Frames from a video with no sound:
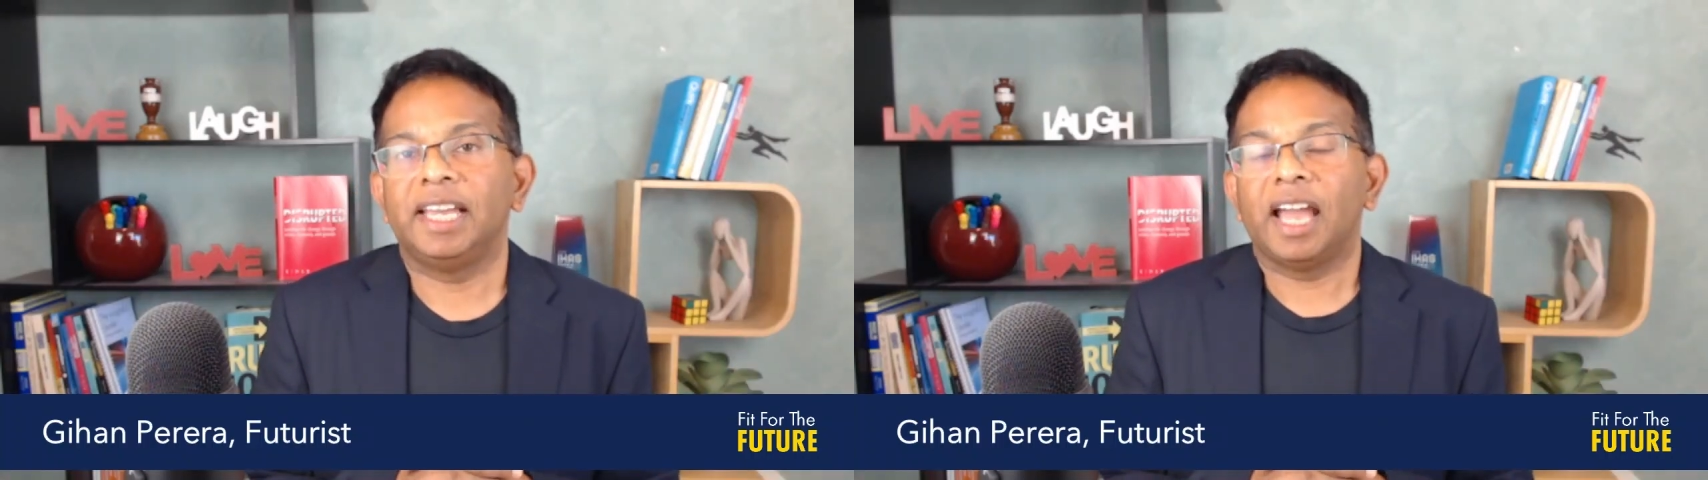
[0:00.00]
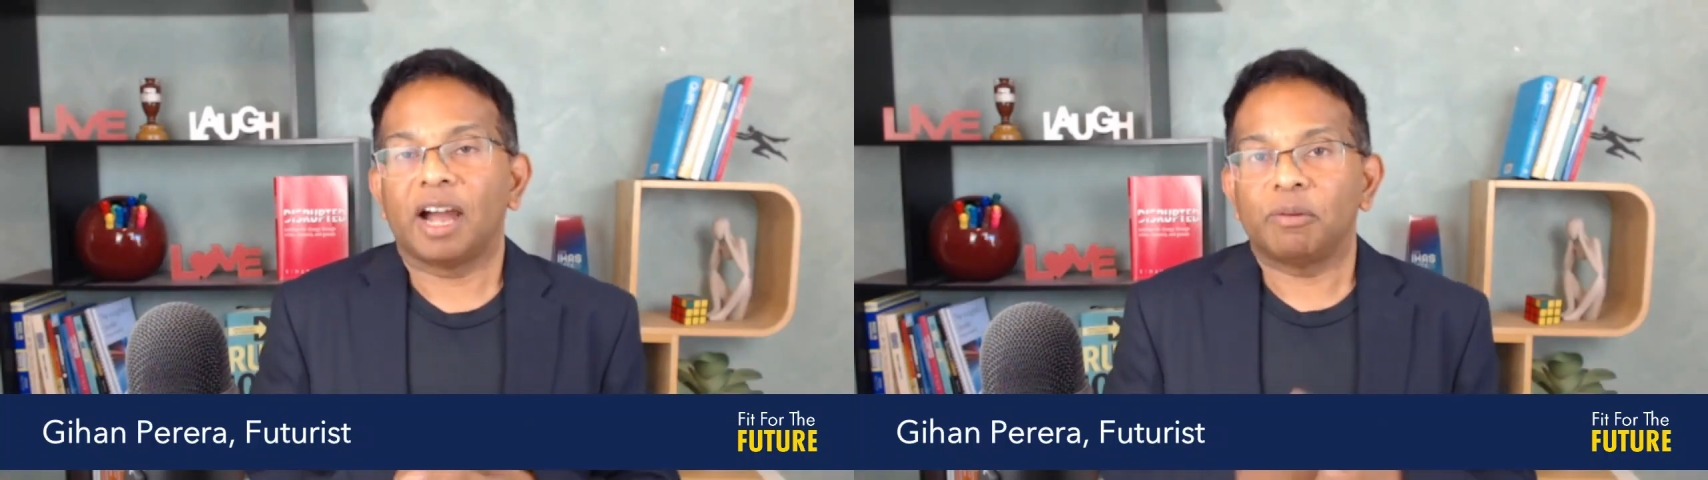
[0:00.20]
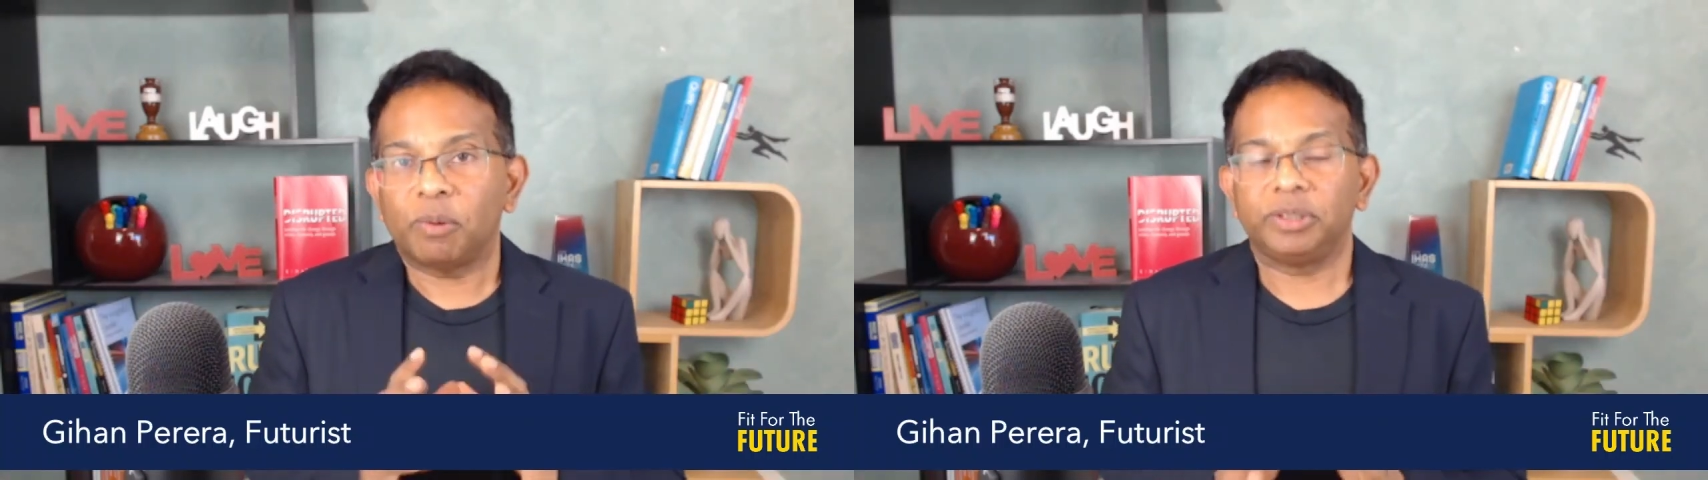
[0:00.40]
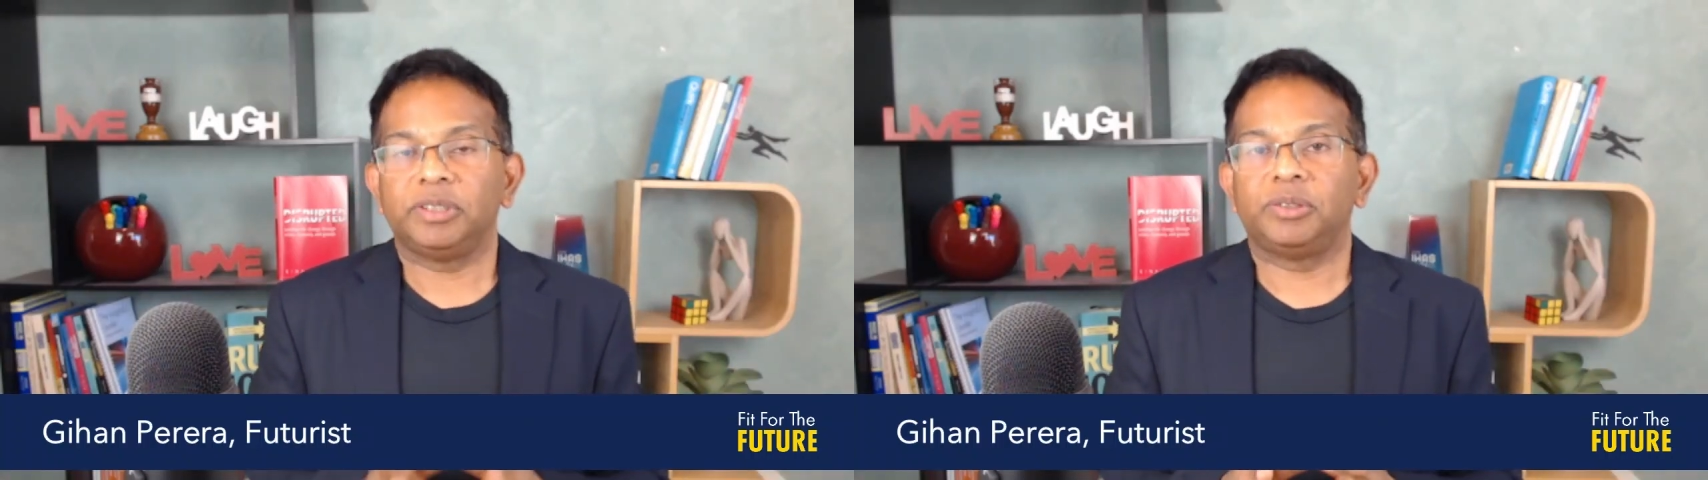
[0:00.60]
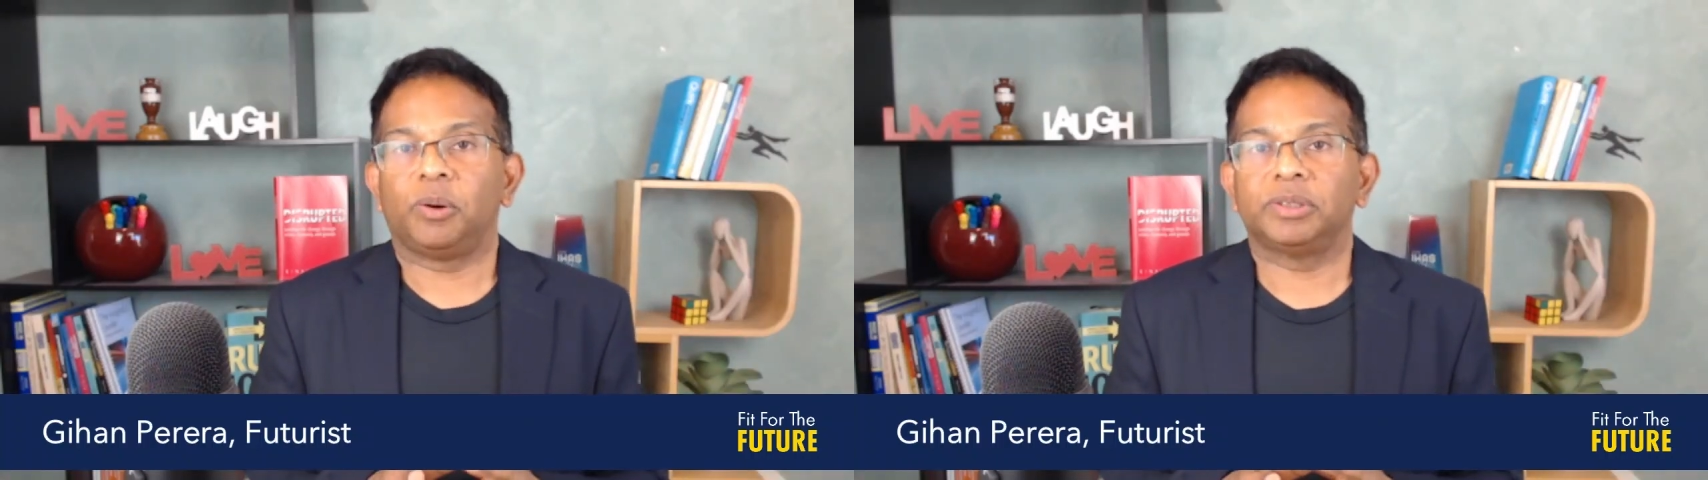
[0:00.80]
I want to
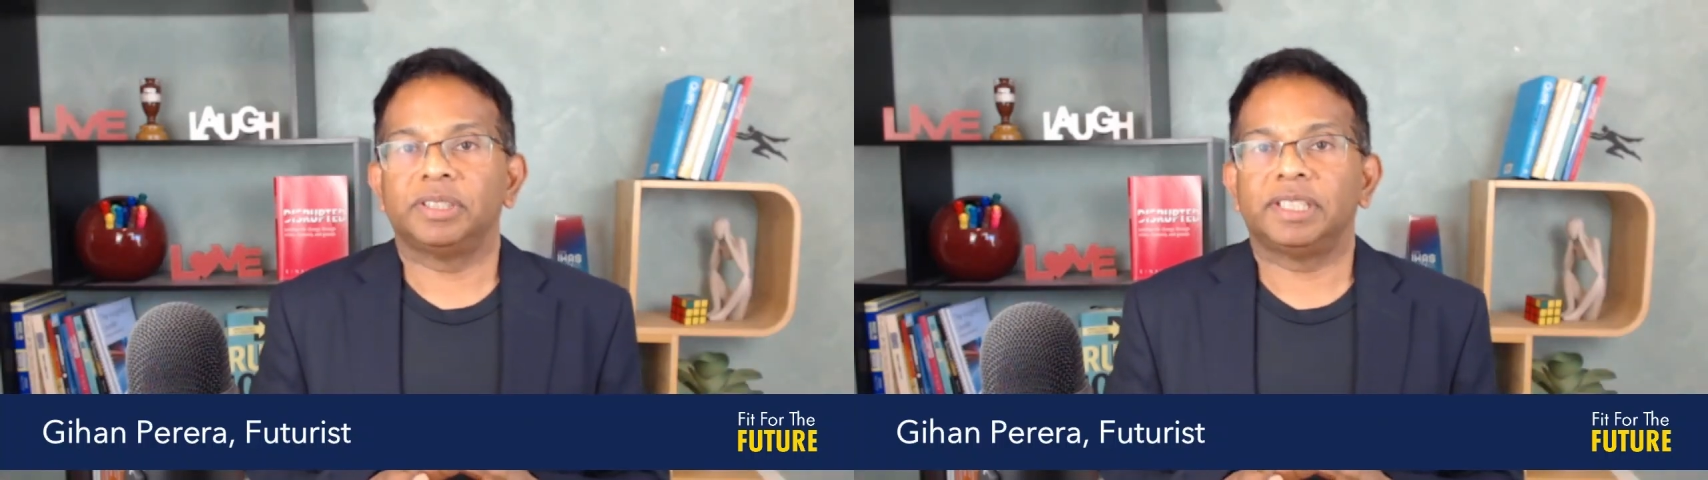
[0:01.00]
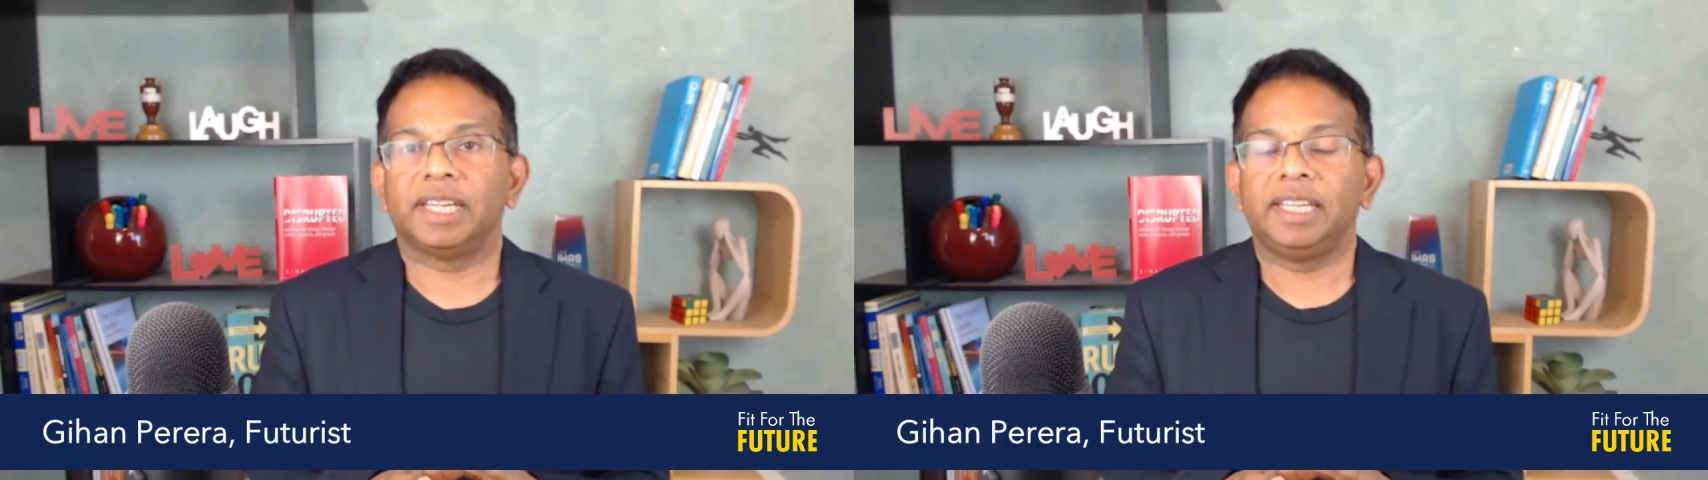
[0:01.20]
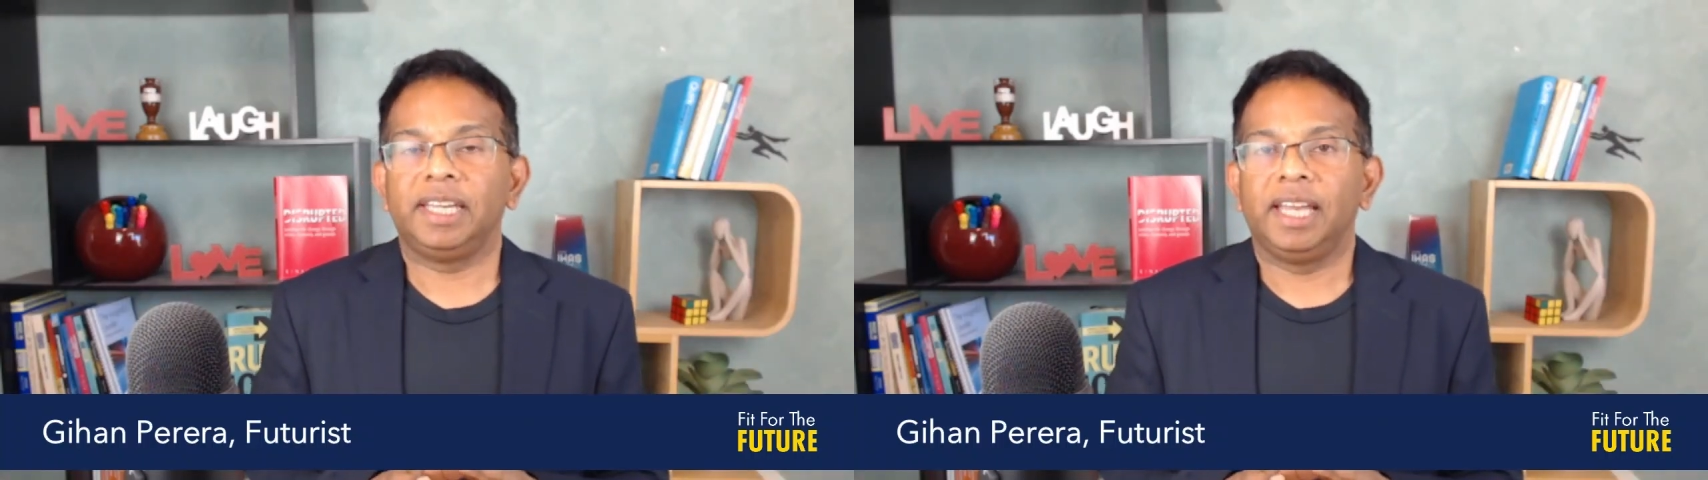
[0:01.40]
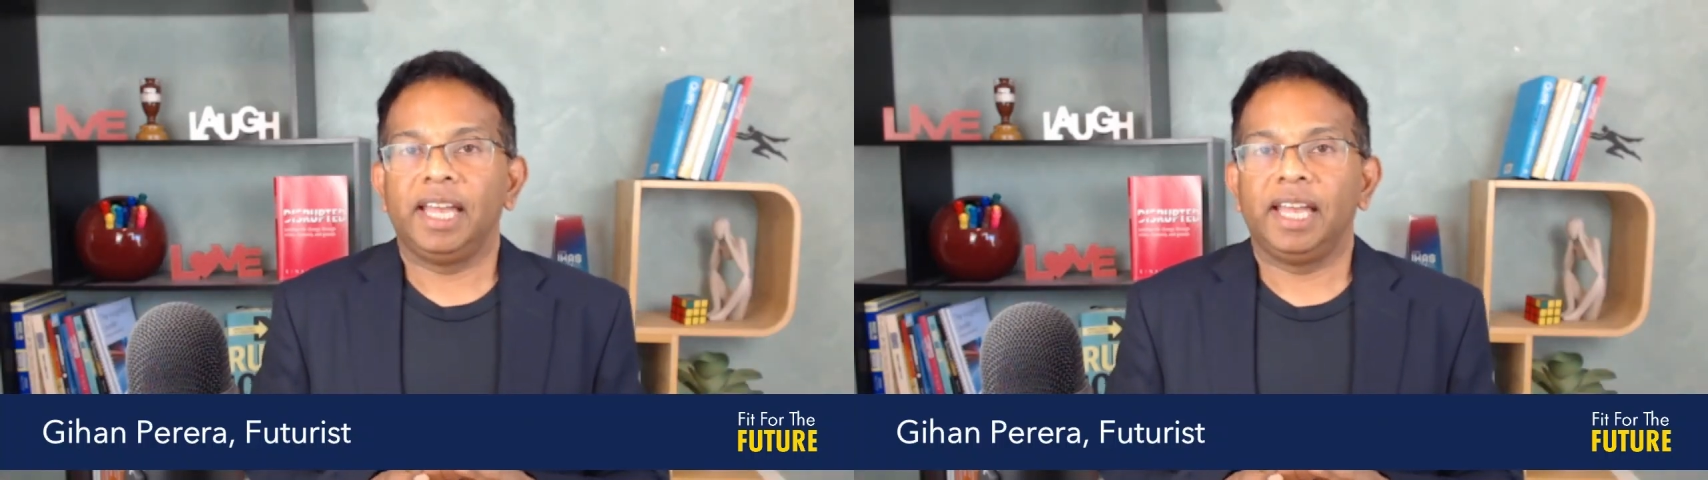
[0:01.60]
talk today